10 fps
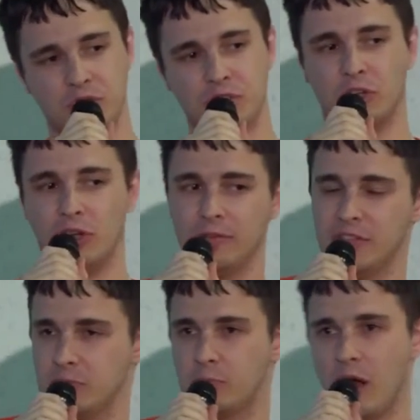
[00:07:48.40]
solve
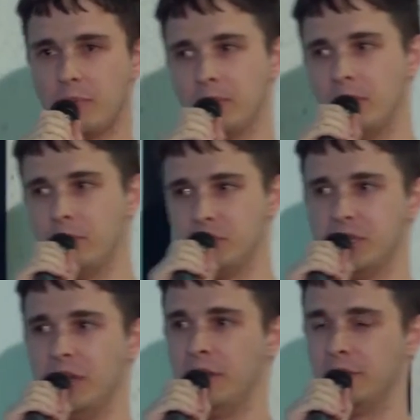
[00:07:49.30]
this problem
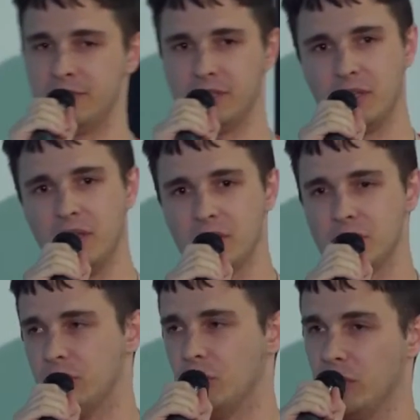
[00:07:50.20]
ourselves.
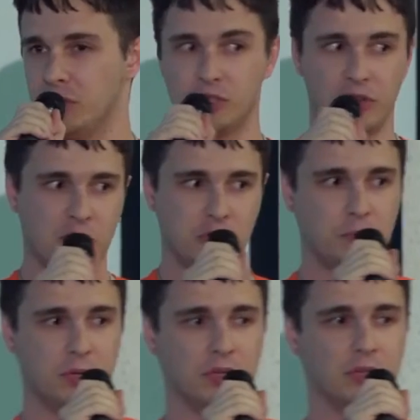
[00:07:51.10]
So let's try to
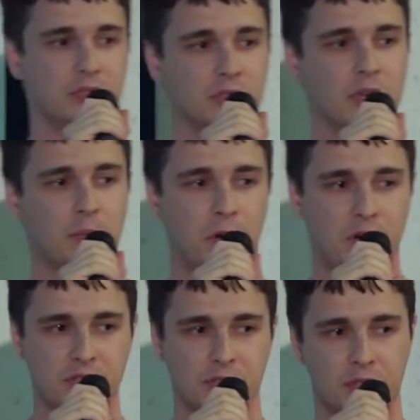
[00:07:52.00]
build
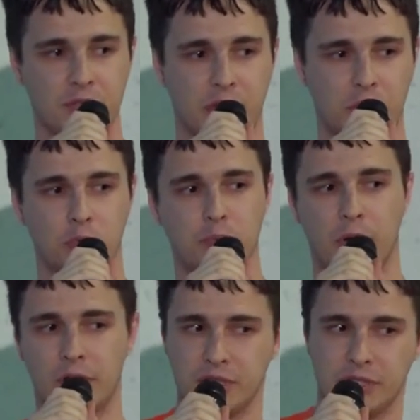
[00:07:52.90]
parsers that would
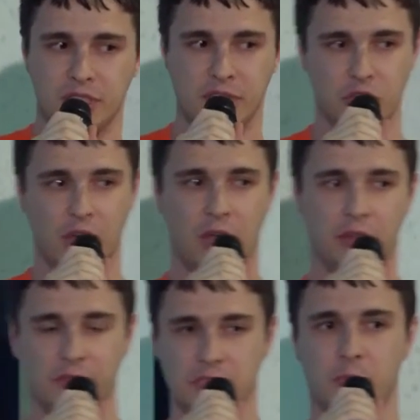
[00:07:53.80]
parse such
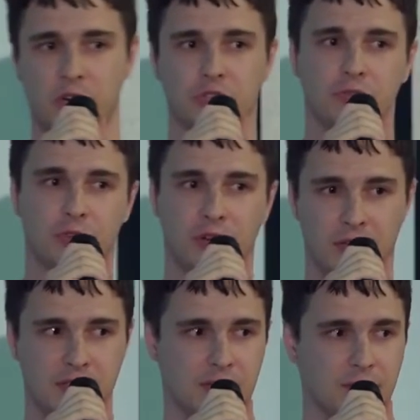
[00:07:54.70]
kind of expression for
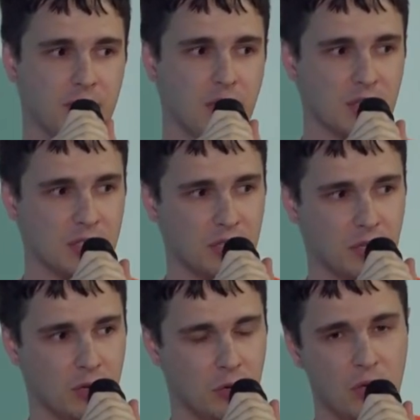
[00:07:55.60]
us.
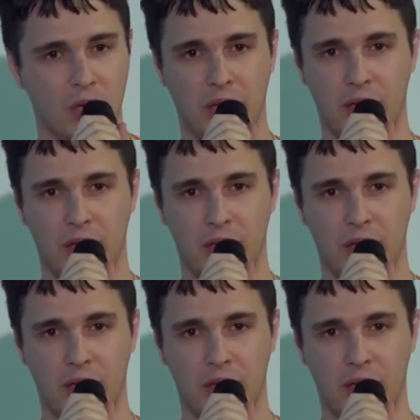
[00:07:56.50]
So